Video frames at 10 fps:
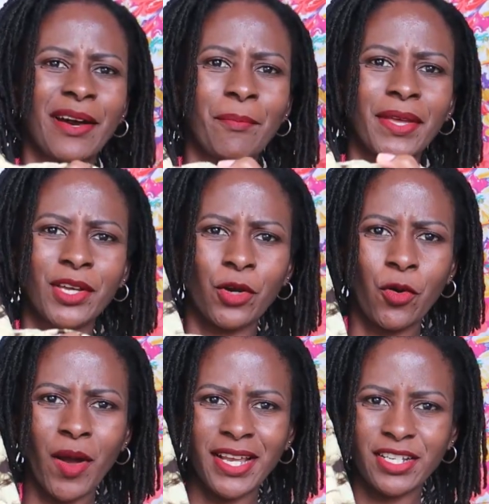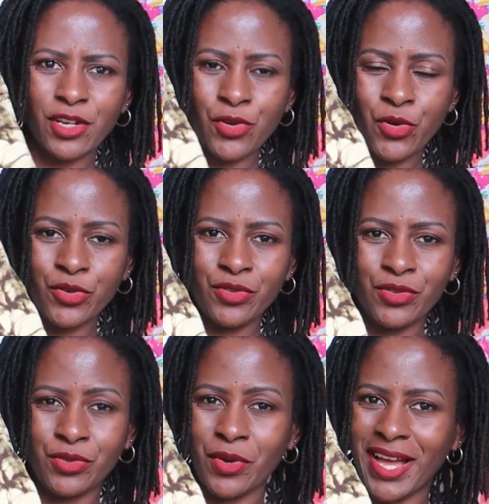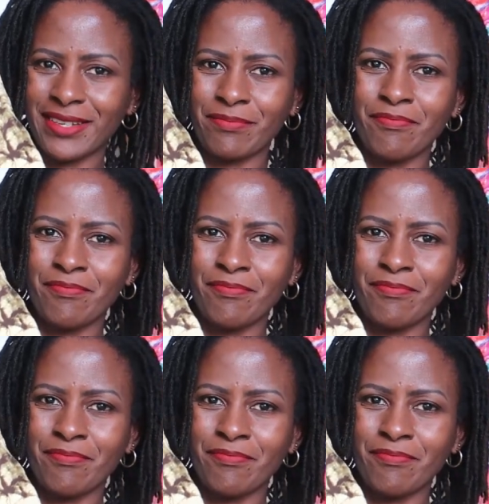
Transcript: up being quite low, so I